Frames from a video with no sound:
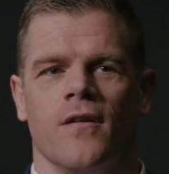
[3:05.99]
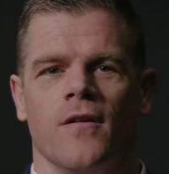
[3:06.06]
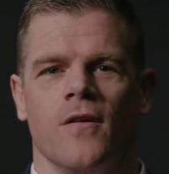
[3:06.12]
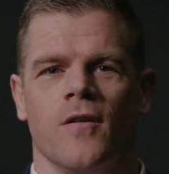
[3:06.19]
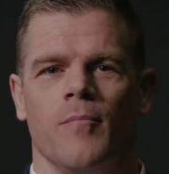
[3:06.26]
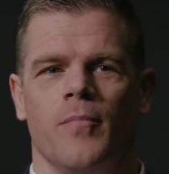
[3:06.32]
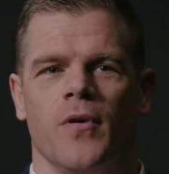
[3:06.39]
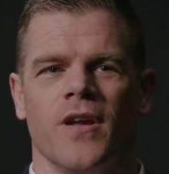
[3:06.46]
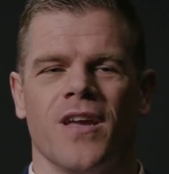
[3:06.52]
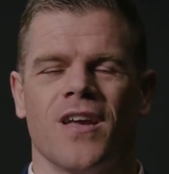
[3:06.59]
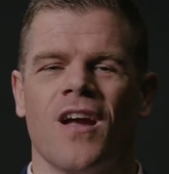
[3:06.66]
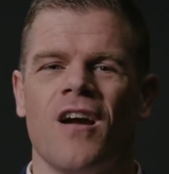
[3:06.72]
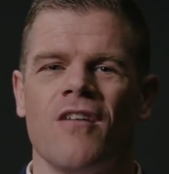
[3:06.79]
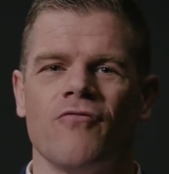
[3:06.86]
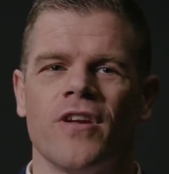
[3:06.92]
Um, but you
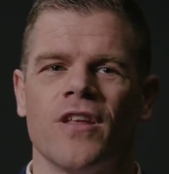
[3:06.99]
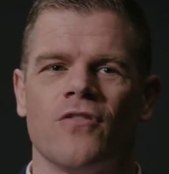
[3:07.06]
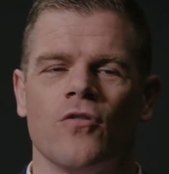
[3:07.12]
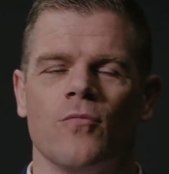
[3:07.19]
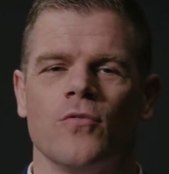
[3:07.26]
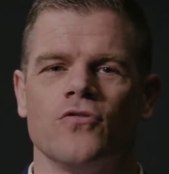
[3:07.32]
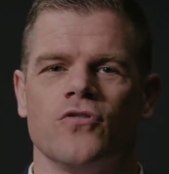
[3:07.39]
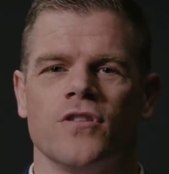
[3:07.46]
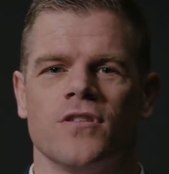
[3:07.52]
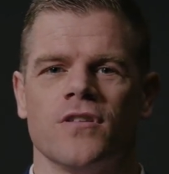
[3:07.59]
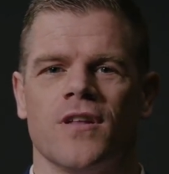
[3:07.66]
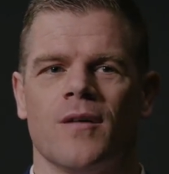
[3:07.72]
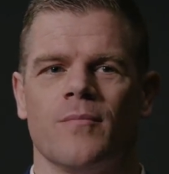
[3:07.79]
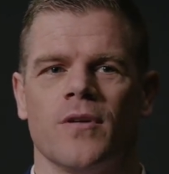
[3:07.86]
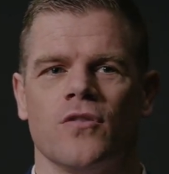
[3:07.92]
can't read too much into
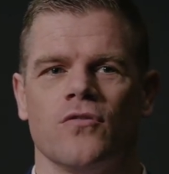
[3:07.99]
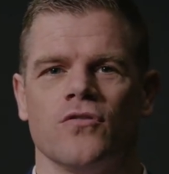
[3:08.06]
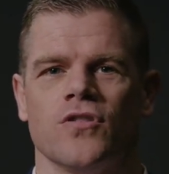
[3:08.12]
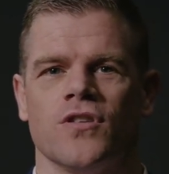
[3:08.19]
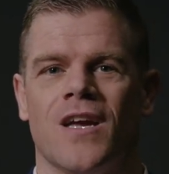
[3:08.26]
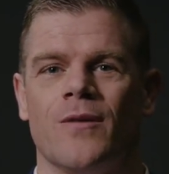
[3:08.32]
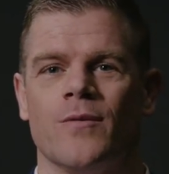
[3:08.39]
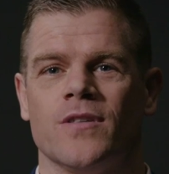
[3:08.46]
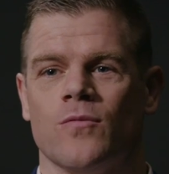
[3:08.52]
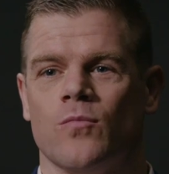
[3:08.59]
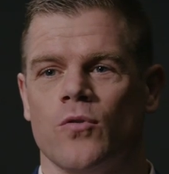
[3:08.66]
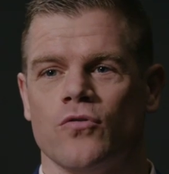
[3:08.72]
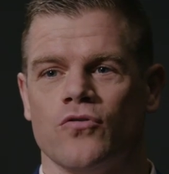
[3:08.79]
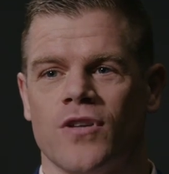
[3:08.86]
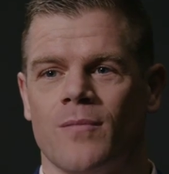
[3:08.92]
that because now he's a
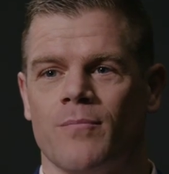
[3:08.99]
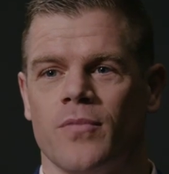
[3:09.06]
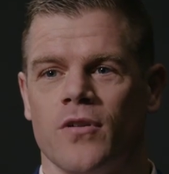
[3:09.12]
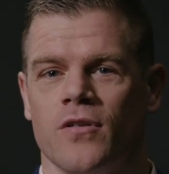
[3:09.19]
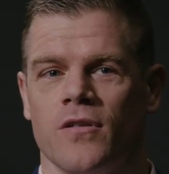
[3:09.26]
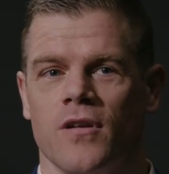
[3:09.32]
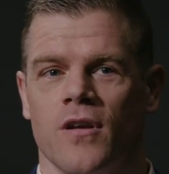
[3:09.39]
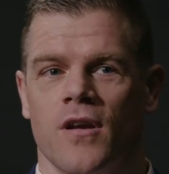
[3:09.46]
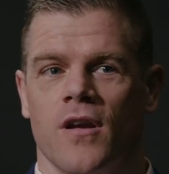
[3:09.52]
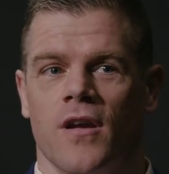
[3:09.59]
world champion.